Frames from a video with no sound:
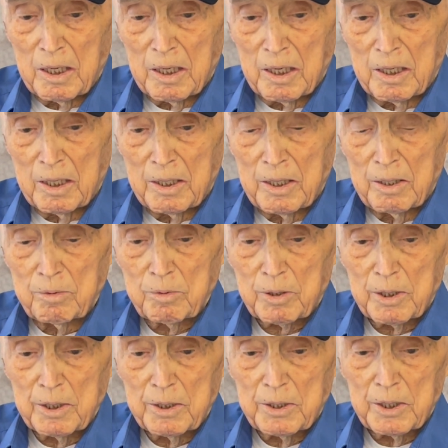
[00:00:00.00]
I never
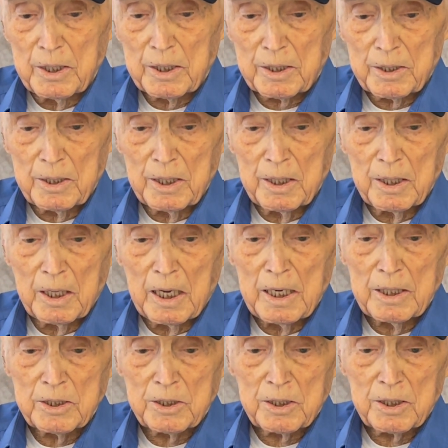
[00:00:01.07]
can think of that
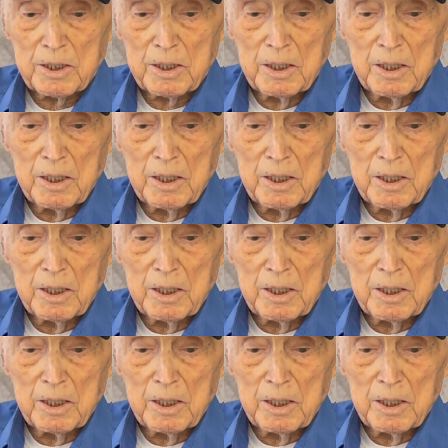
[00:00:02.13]
last